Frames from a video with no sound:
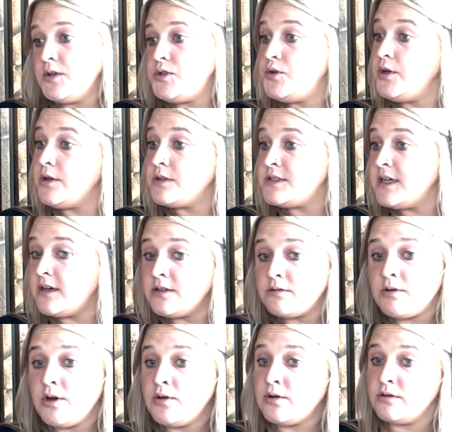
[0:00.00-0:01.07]
2 years down the
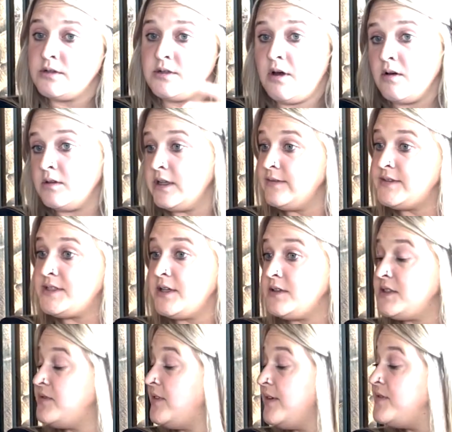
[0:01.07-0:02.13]
road or the dog lives till
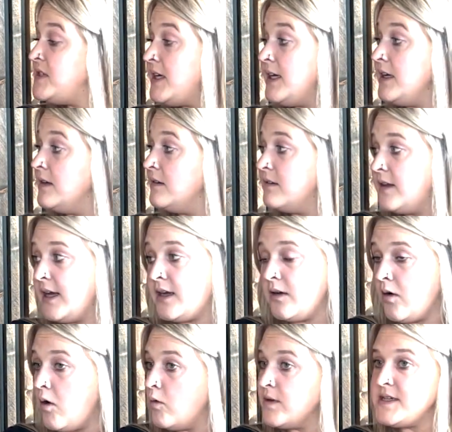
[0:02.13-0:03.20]
it's 15, they can
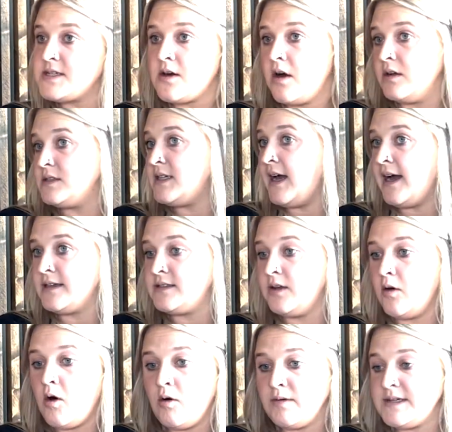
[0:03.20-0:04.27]
always contact. They'll
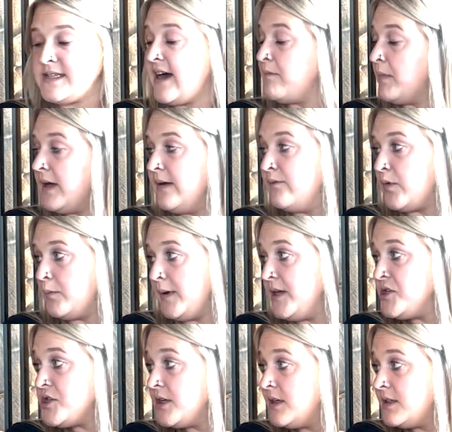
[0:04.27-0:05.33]
always have my
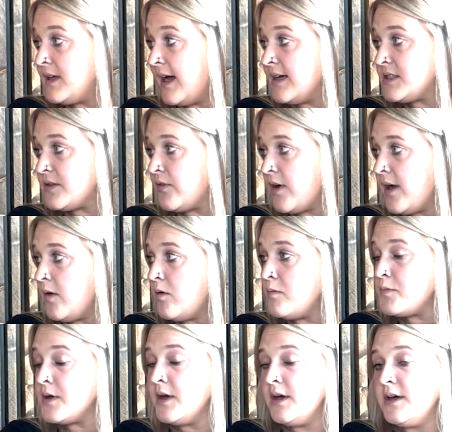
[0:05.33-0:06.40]
information to ask for
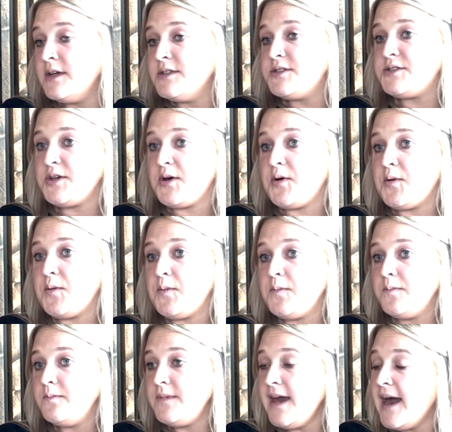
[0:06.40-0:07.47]
help. So
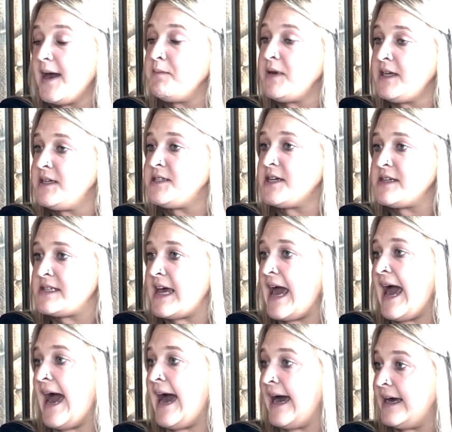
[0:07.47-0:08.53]
yeah, I mean, it does
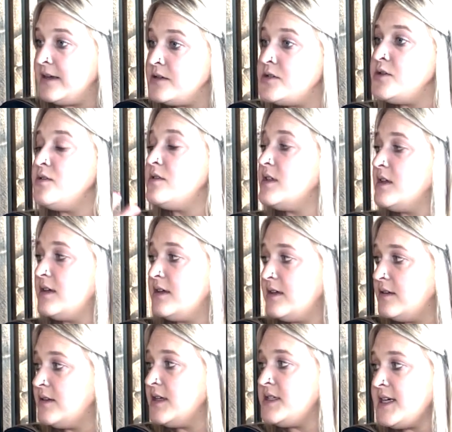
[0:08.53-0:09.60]
add to
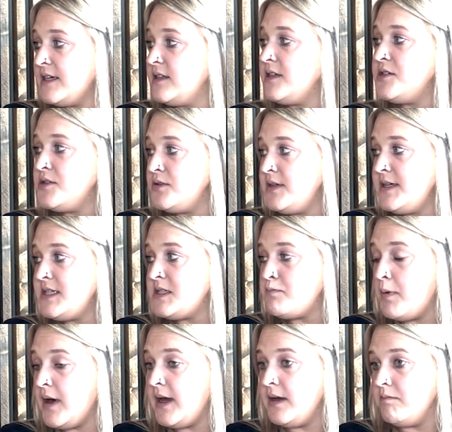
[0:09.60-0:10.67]
the daily duties,
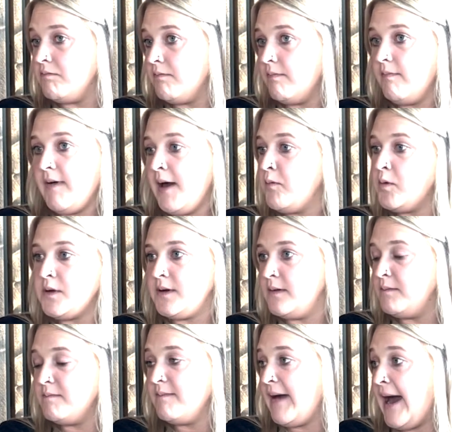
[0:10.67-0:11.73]
but I
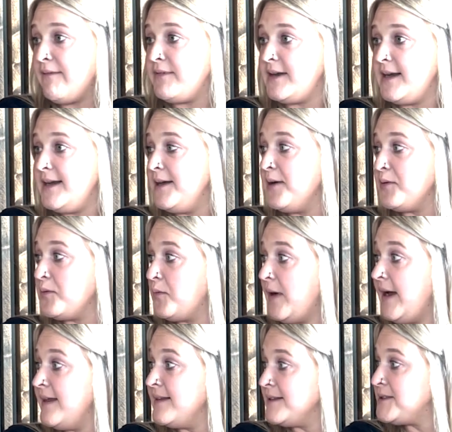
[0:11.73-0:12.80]
wouldn't have it any other
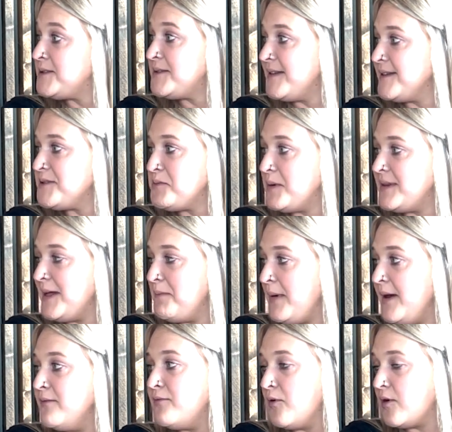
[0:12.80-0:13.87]
way. That's what they
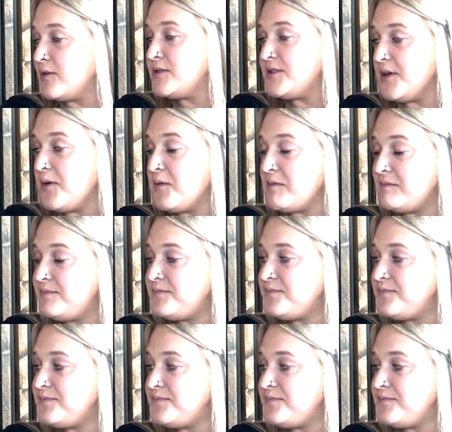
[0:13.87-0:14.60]
pay for. So